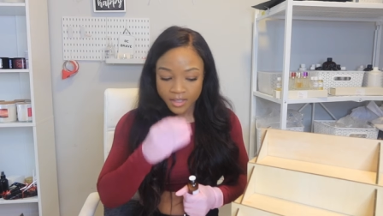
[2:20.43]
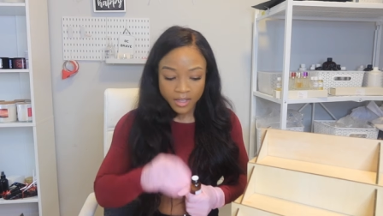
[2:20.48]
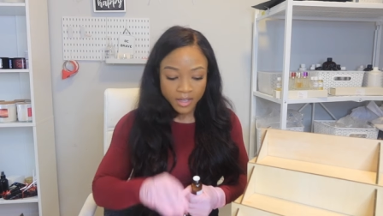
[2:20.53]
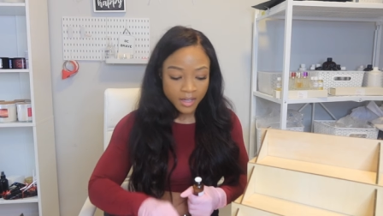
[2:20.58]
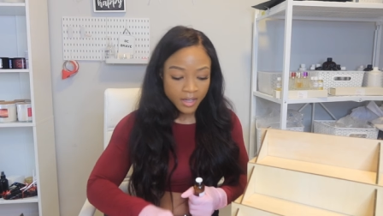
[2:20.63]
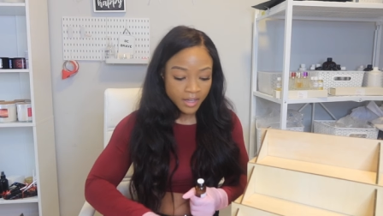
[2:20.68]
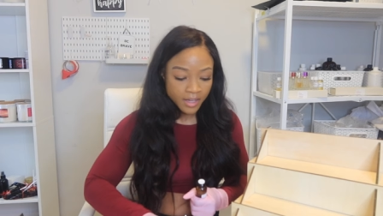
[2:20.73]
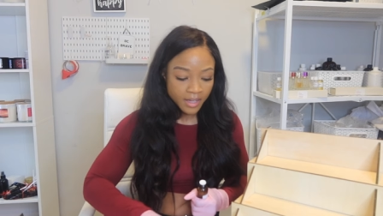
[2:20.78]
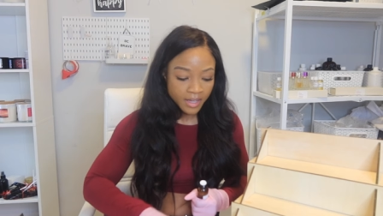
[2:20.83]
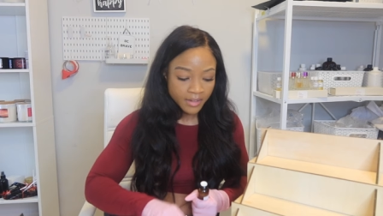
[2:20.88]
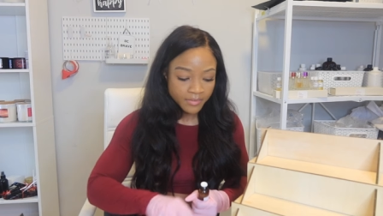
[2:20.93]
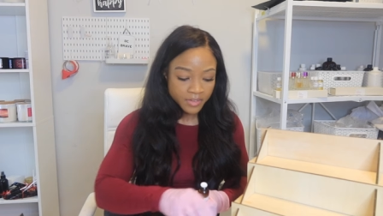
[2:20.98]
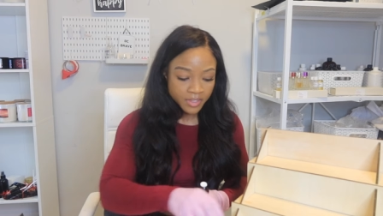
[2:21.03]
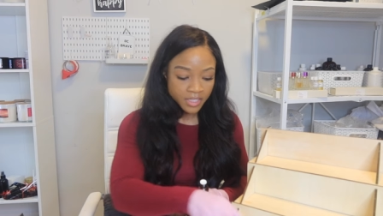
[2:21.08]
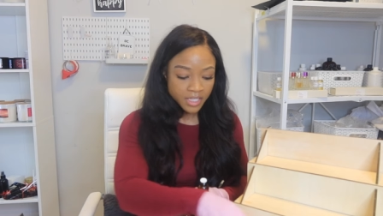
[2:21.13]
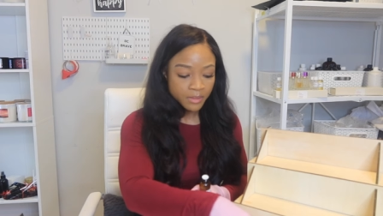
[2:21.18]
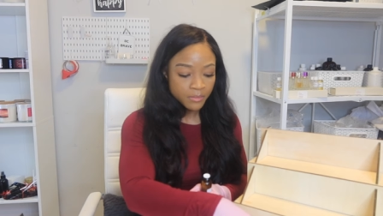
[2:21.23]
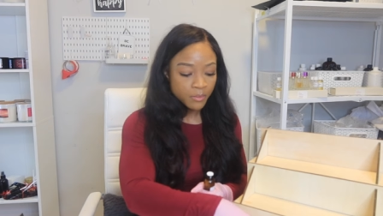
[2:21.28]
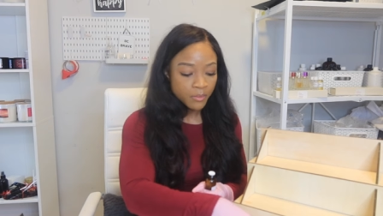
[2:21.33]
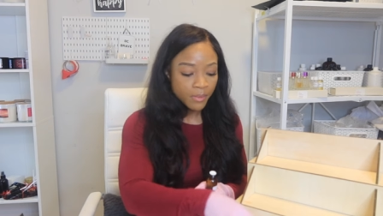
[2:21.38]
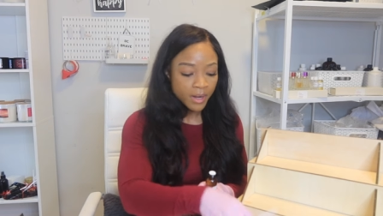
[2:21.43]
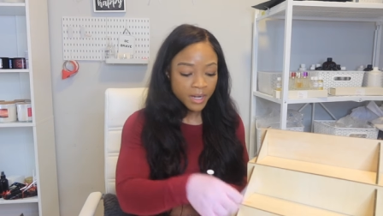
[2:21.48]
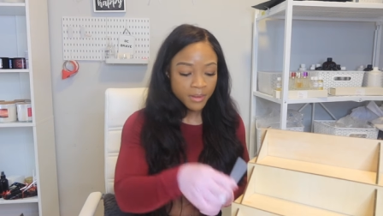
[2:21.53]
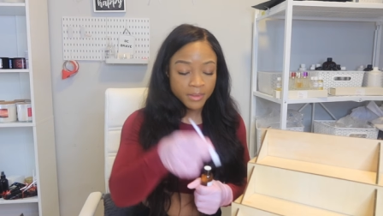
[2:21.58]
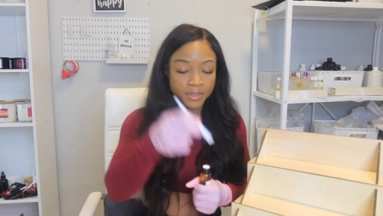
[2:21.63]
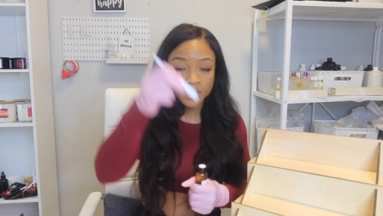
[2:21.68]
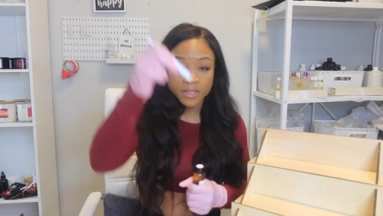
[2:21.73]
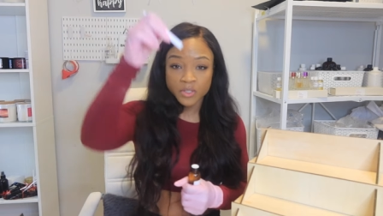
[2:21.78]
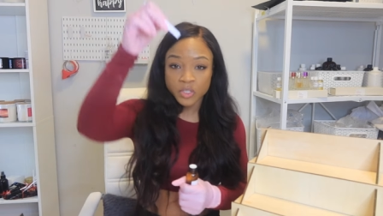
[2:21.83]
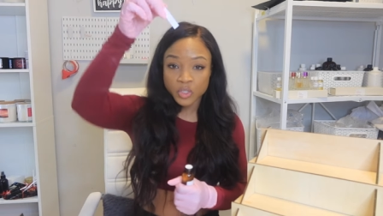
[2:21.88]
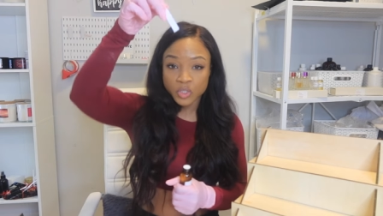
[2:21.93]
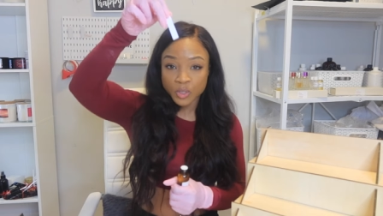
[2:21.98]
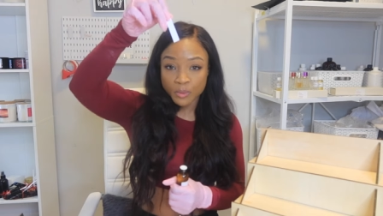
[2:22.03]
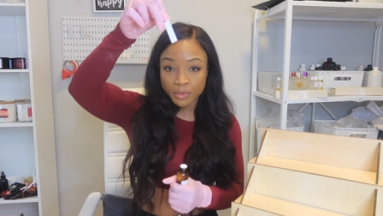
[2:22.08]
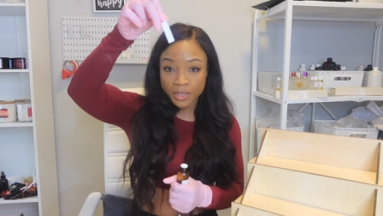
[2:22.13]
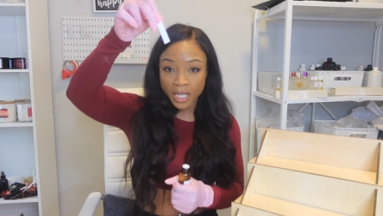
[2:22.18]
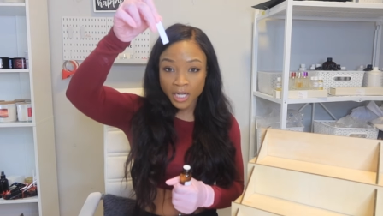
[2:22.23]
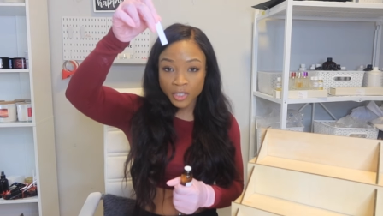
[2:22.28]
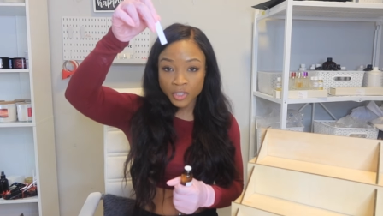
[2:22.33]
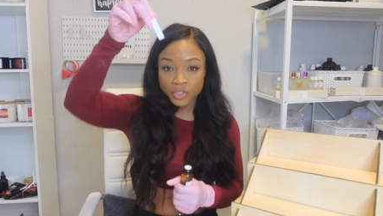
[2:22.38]
Ah, I have to keep reminding myself to use a
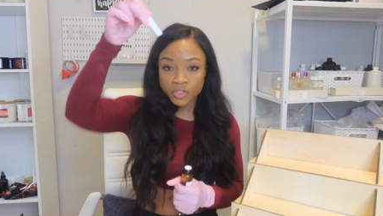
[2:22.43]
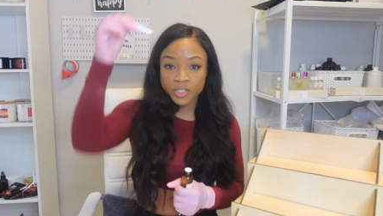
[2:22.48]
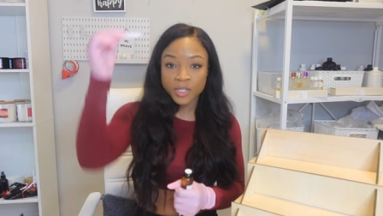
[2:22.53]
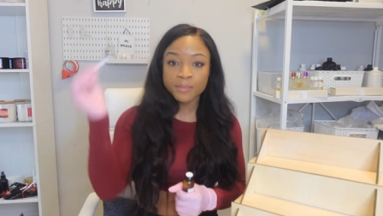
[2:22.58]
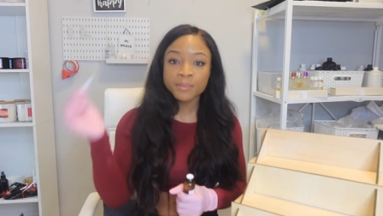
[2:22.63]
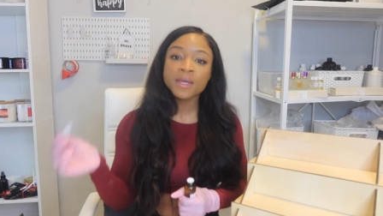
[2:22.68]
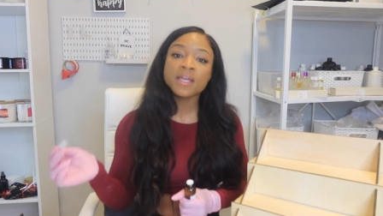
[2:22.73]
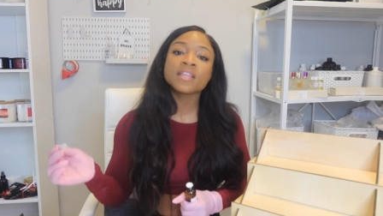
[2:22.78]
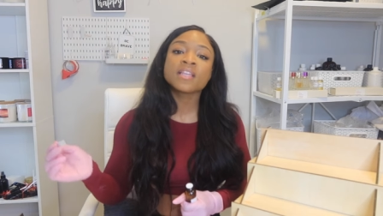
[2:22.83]
blotter strip.